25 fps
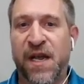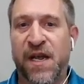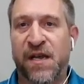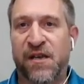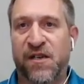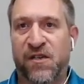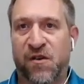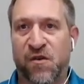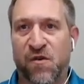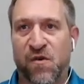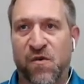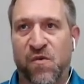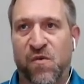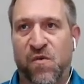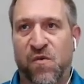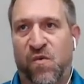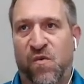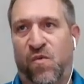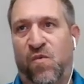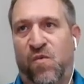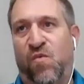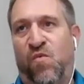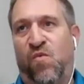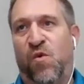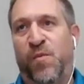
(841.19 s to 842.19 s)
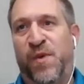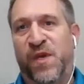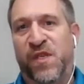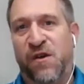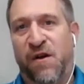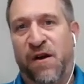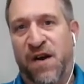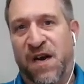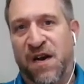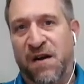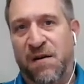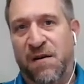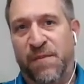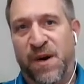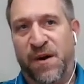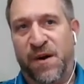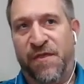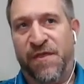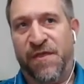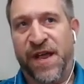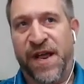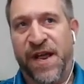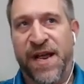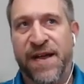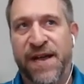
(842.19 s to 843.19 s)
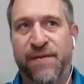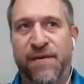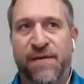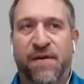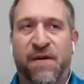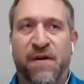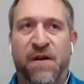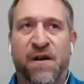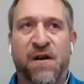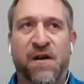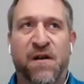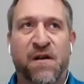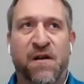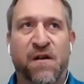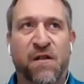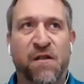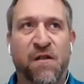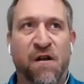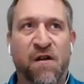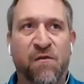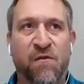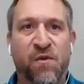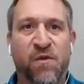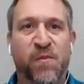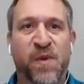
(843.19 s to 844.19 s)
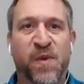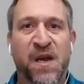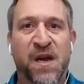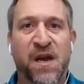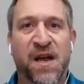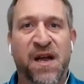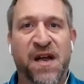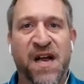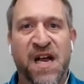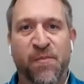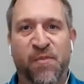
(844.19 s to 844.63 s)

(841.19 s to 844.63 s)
So we'll be talking about that, along with being a high